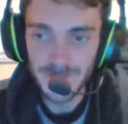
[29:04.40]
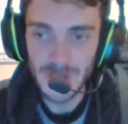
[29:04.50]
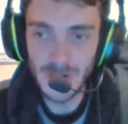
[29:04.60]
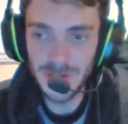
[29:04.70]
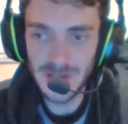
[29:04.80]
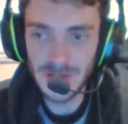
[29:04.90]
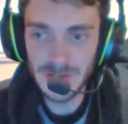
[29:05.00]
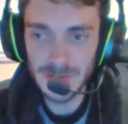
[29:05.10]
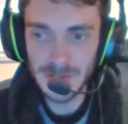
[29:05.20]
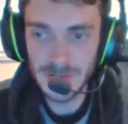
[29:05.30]
I think
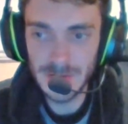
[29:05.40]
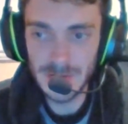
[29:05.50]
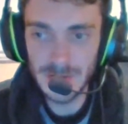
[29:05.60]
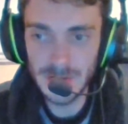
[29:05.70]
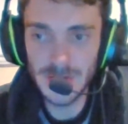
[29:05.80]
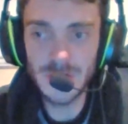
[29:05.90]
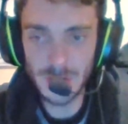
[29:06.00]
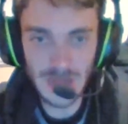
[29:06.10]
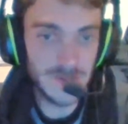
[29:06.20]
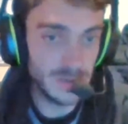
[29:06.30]
the
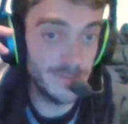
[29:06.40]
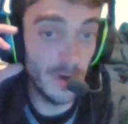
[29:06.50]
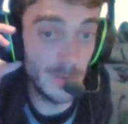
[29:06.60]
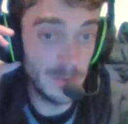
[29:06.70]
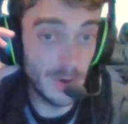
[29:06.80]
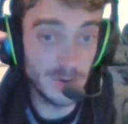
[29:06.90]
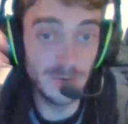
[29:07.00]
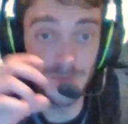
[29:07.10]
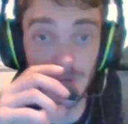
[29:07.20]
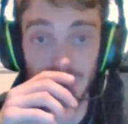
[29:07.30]
dog fight with
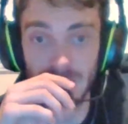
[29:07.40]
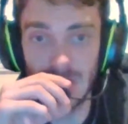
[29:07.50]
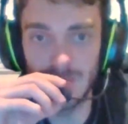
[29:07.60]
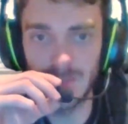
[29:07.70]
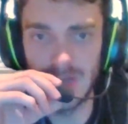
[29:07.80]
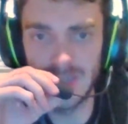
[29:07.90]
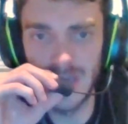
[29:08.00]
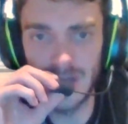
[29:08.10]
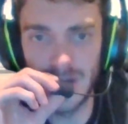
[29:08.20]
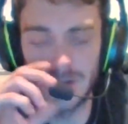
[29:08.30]
Michael Vick, that was about a
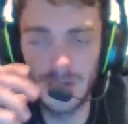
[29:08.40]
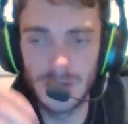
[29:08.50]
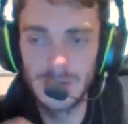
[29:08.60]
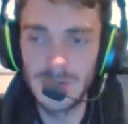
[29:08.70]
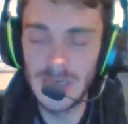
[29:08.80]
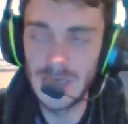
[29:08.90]
decade ago.